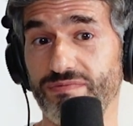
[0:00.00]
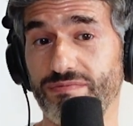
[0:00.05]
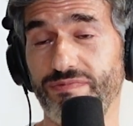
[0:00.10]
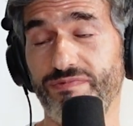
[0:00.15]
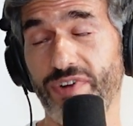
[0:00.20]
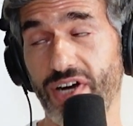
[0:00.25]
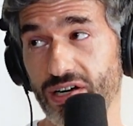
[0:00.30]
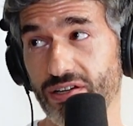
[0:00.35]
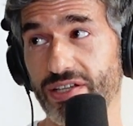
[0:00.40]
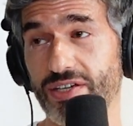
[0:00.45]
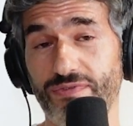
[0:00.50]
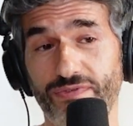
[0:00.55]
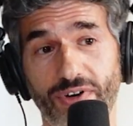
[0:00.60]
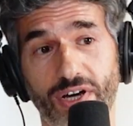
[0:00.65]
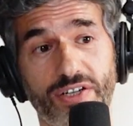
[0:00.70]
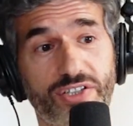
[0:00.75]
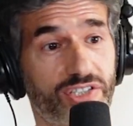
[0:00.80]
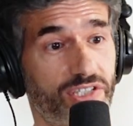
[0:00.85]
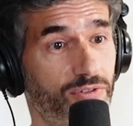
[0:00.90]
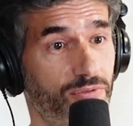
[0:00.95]
fairly
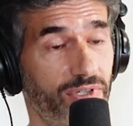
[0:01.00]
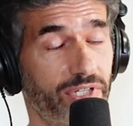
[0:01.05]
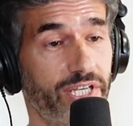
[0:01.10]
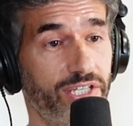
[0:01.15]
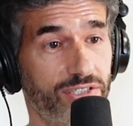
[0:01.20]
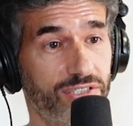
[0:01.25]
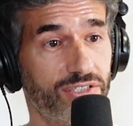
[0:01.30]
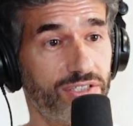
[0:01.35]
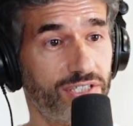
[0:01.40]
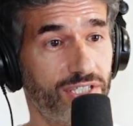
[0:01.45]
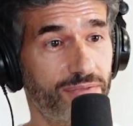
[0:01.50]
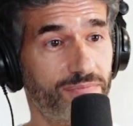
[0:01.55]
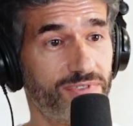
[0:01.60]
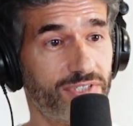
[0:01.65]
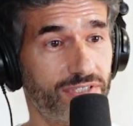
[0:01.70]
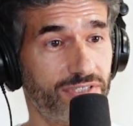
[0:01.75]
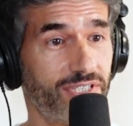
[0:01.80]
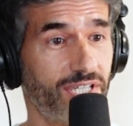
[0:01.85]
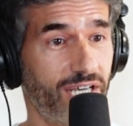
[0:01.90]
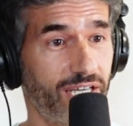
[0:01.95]
functional
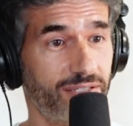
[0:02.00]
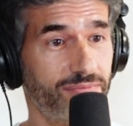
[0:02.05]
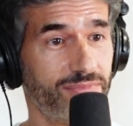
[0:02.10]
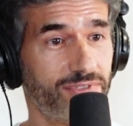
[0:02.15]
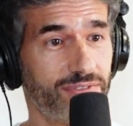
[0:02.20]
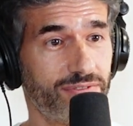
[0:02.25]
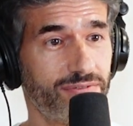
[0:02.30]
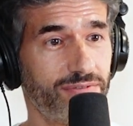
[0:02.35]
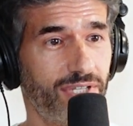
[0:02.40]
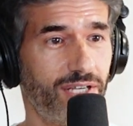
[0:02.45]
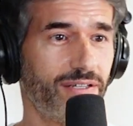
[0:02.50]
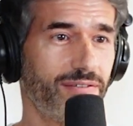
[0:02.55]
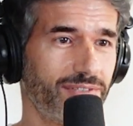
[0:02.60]
relationships at times.